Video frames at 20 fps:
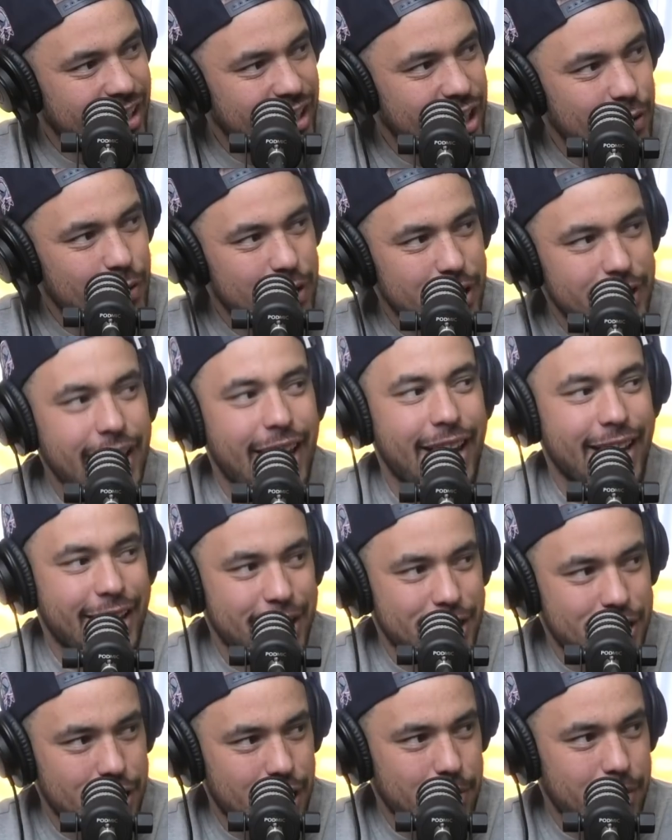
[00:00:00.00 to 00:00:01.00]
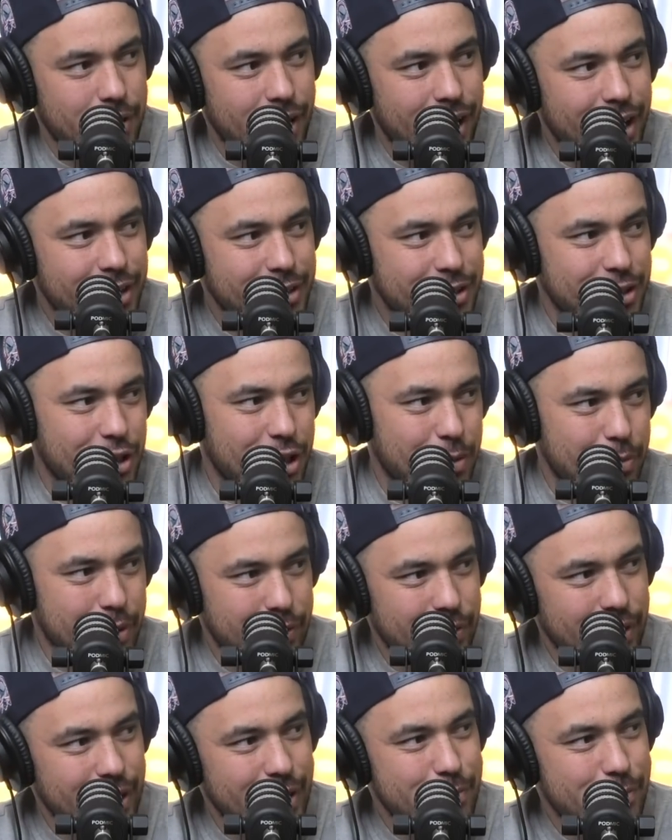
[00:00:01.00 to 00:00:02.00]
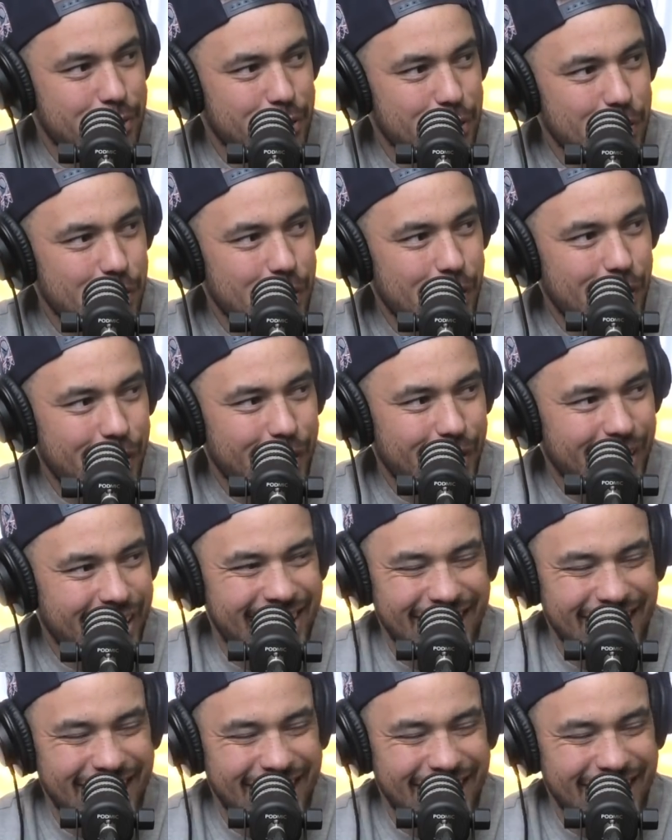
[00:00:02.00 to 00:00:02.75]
When your dad kicks you up the arse and you got a bit of a limp for a while?